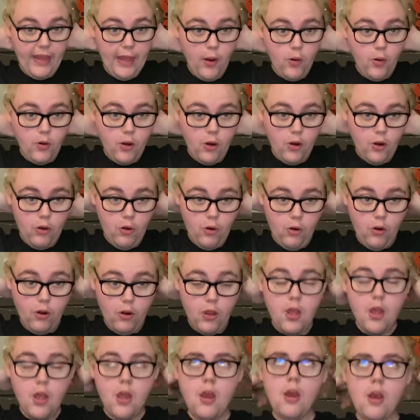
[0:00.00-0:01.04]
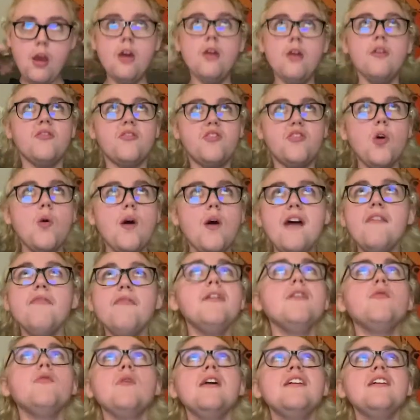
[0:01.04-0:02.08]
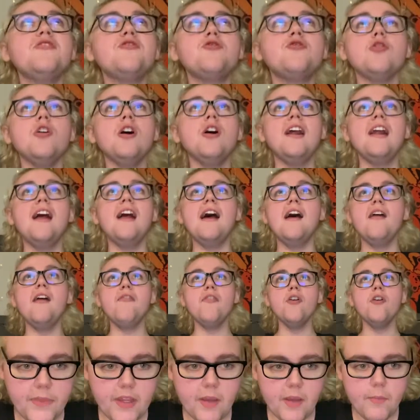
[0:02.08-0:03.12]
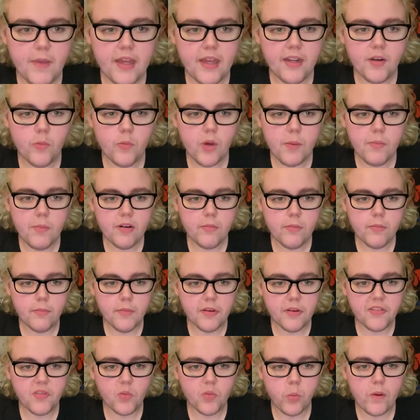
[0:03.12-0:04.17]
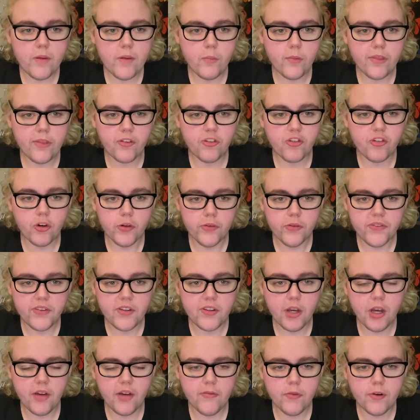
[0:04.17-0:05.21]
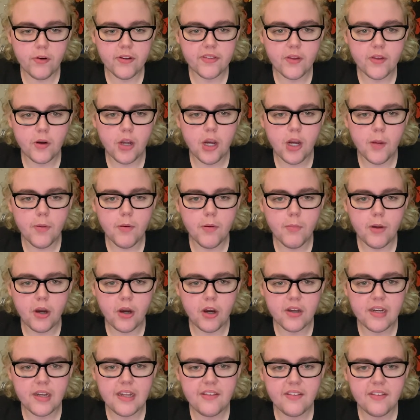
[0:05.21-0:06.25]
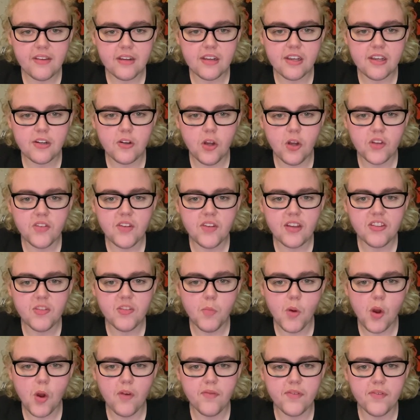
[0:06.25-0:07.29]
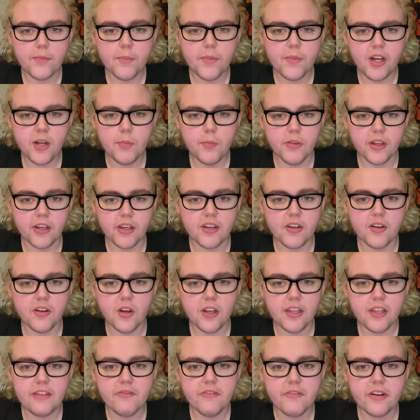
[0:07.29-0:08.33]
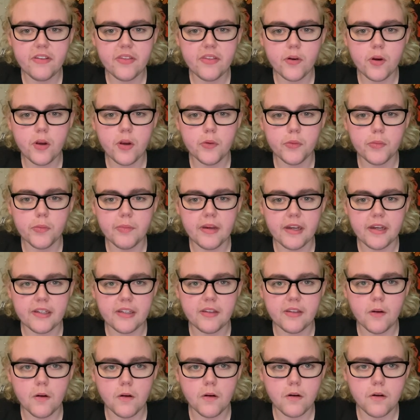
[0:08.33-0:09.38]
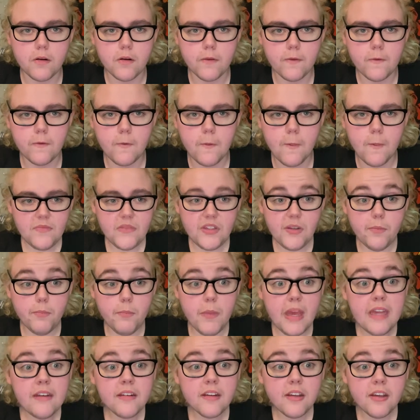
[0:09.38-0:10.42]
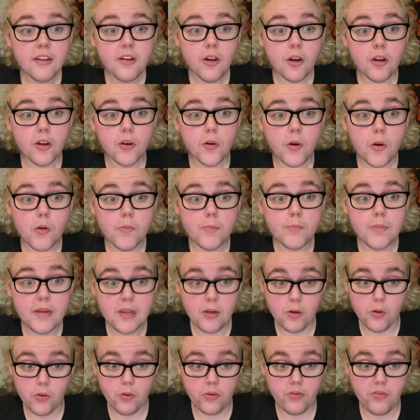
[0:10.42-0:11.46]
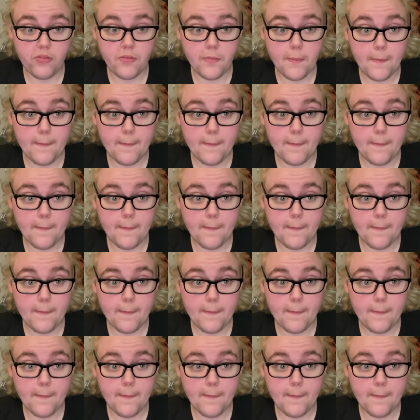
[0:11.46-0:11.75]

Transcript: alcohol. So every restaurant ever? Men and women must swim with shirts covering their upper bodies and cannot take them off in public, not even in their own backyards. Men cannot grow beards.